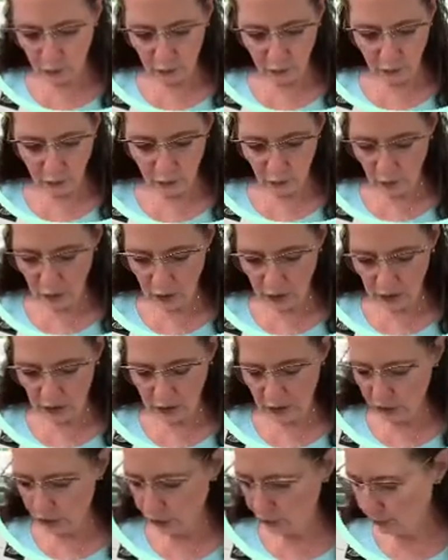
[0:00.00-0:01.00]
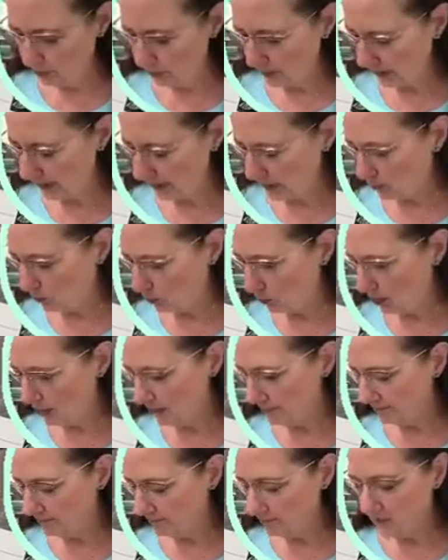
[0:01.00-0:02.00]
So we're going to use plate
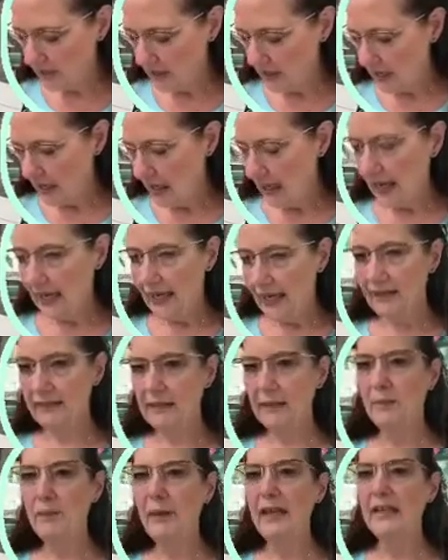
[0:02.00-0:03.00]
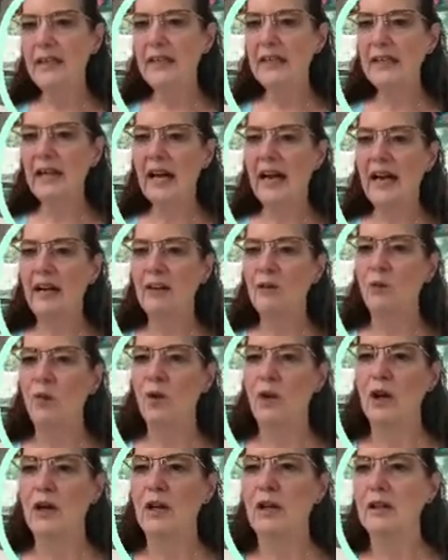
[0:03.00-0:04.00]
1. And depending on
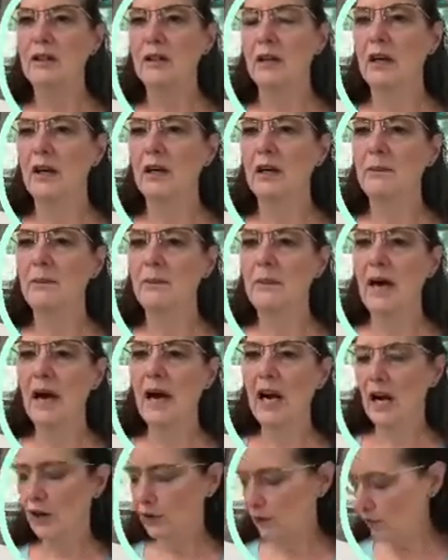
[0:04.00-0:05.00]
what our